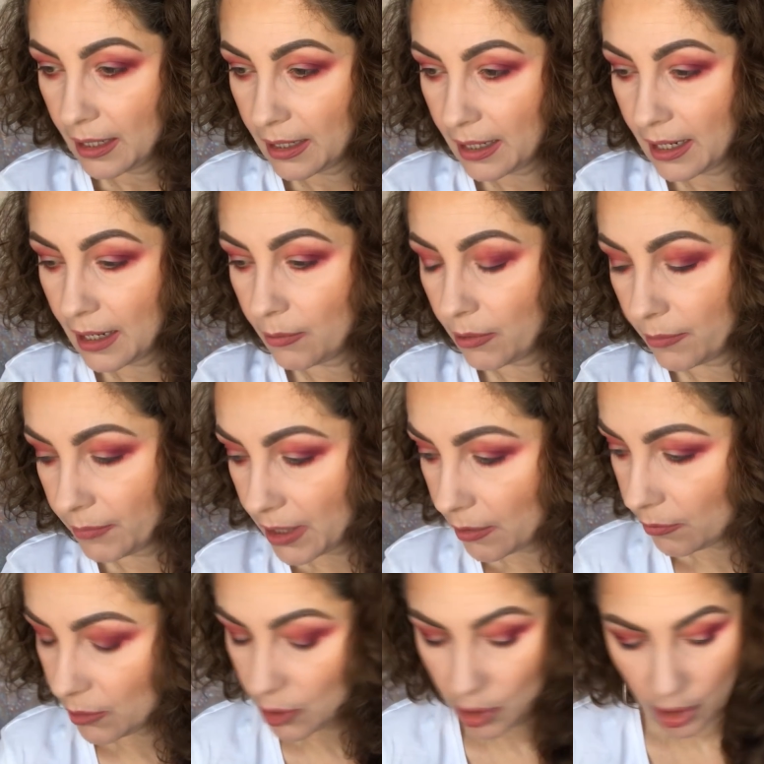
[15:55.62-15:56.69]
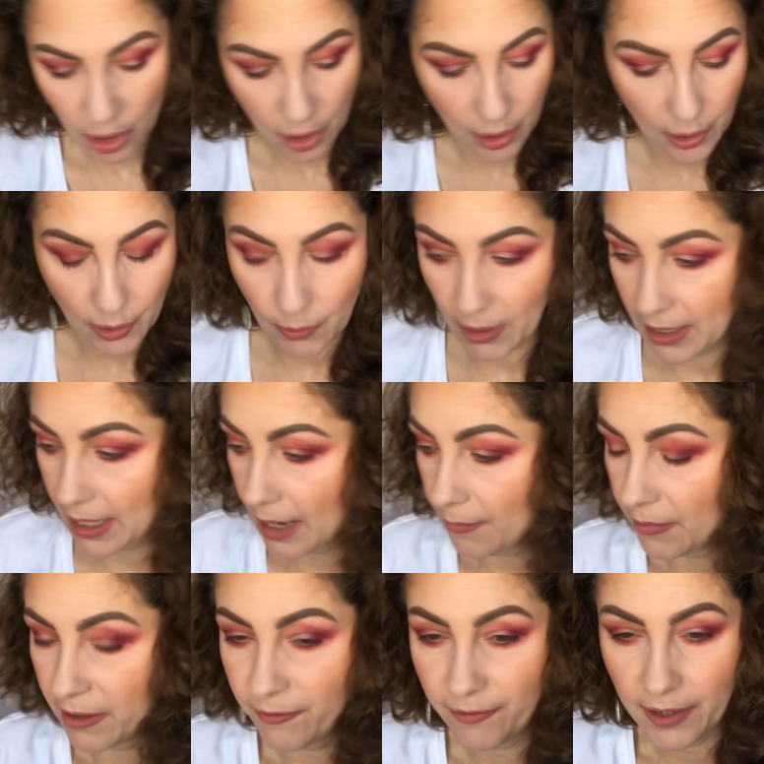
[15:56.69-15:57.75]
Now I'm going to get
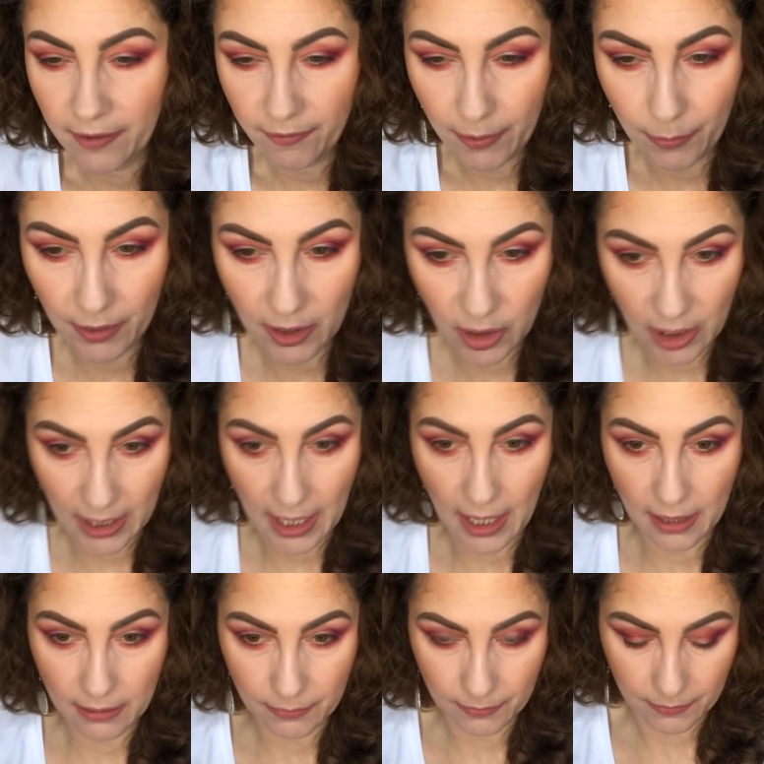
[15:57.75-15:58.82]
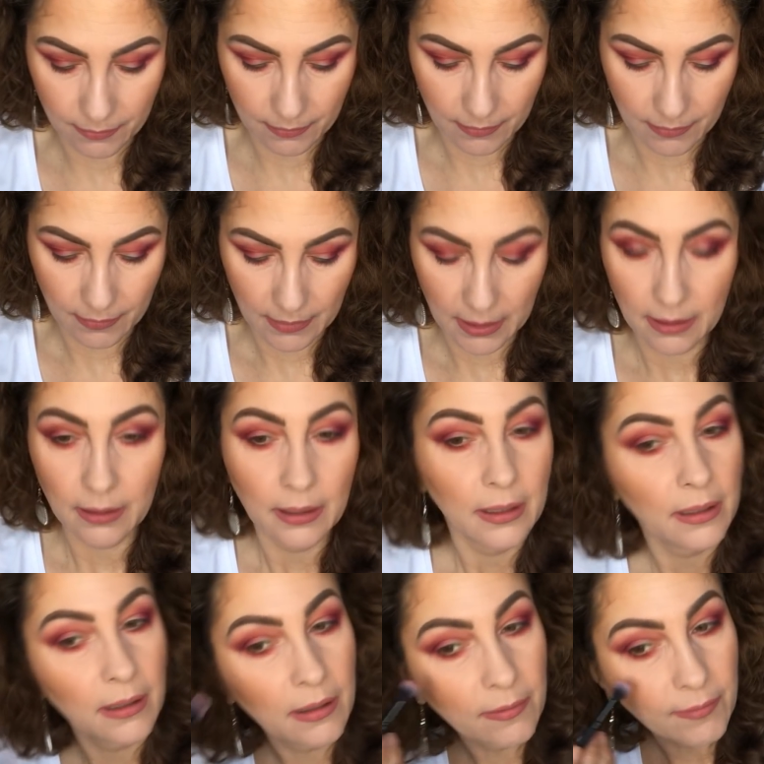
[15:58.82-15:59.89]
my fluffy brush again.
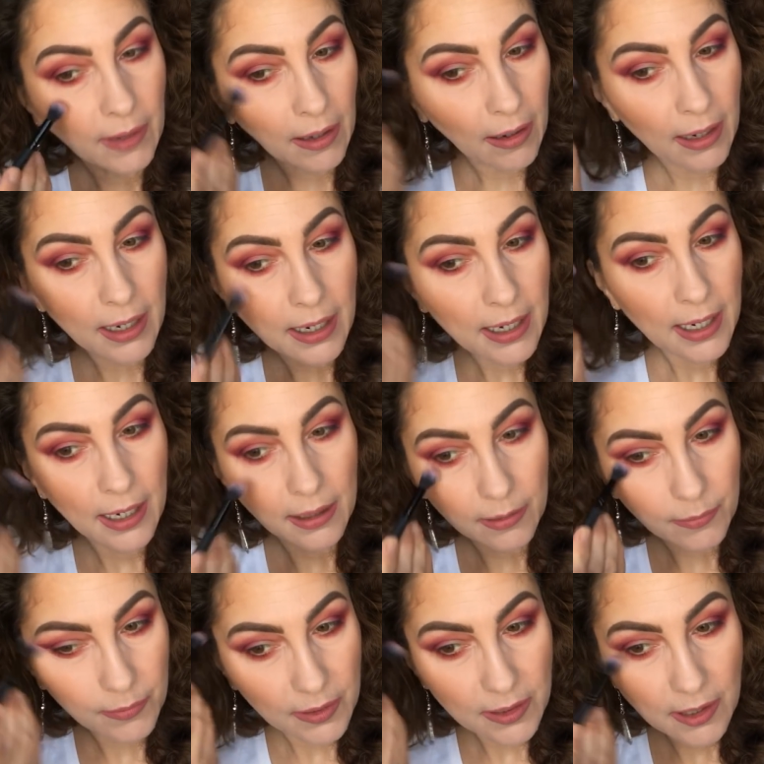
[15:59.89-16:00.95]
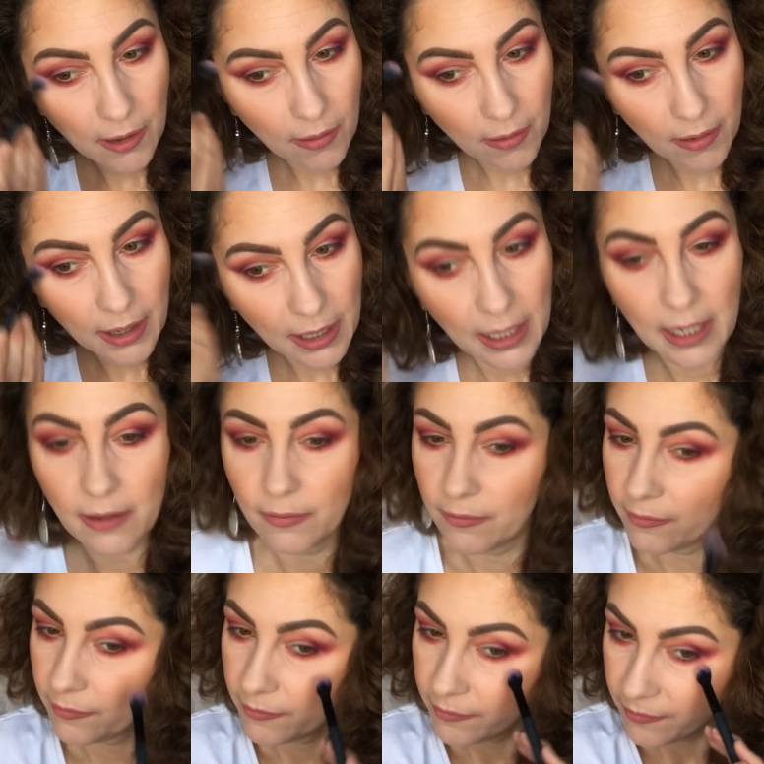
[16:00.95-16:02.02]
Got a little tiny
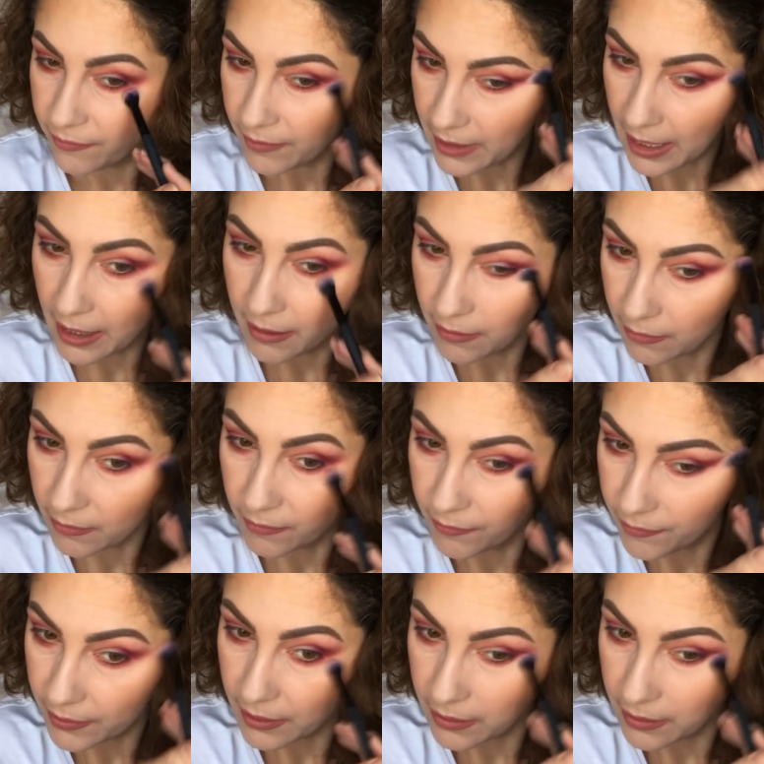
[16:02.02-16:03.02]
fleck of